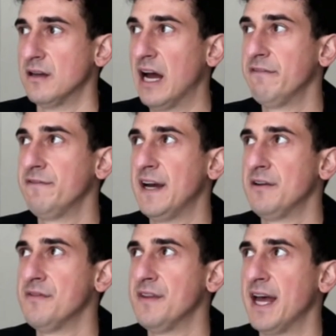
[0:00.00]
I've
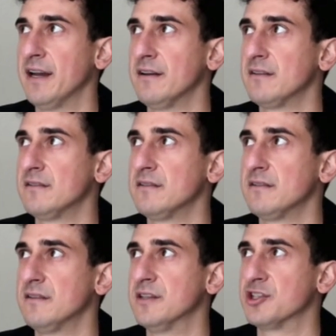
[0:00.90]
found that
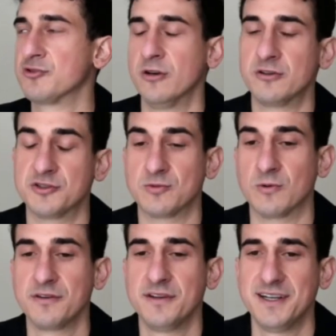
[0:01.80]
the struggle's
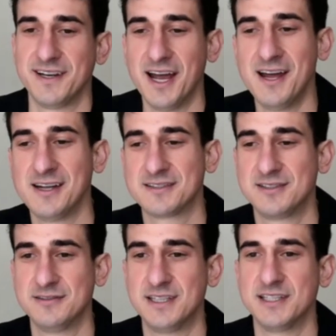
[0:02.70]
worth it
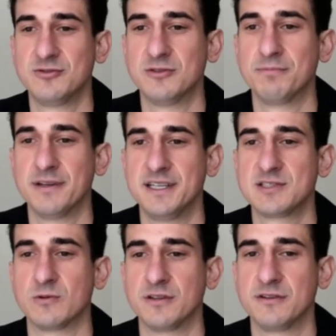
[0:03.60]
to get to a
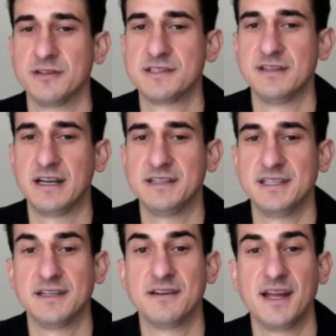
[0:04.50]
place where there is an
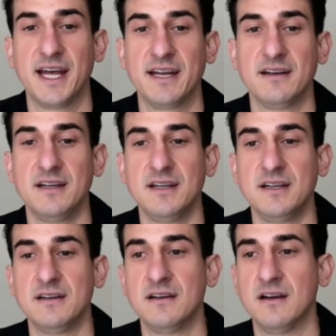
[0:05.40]
idea that,
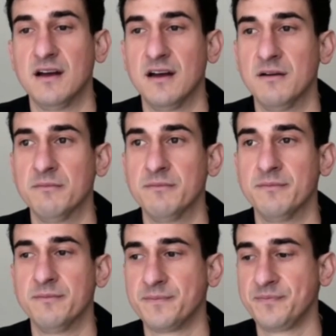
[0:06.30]

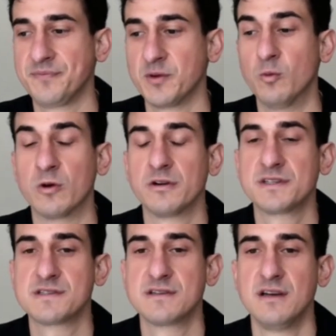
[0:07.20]
um,
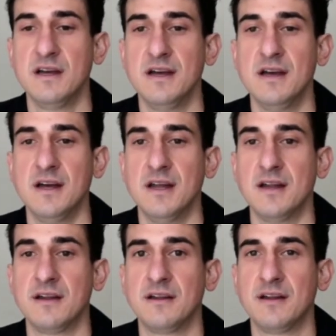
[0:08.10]
works.
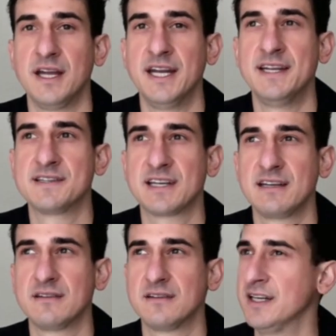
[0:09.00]
It is,
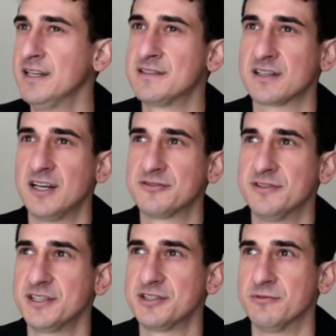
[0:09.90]
it is a
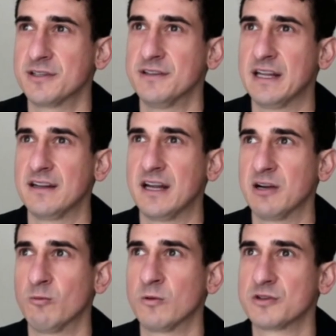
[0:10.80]
contradiction really, that
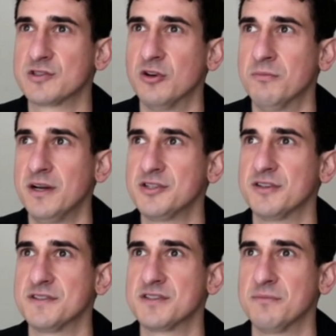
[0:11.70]
I work so much
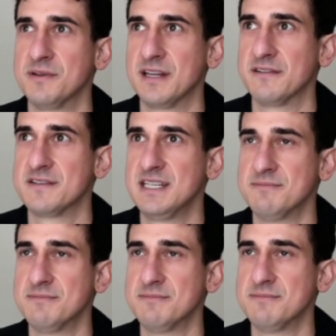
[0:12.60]
on something that
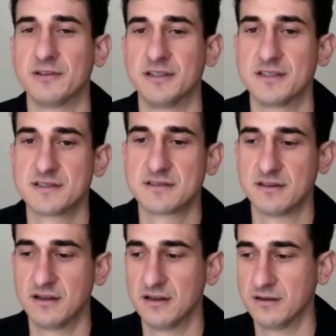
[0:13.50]
seems
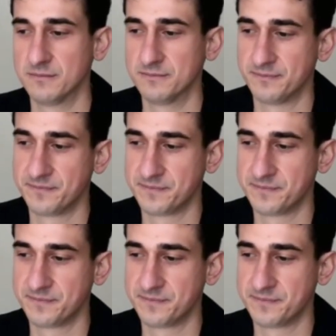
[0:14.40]
effortless. Um,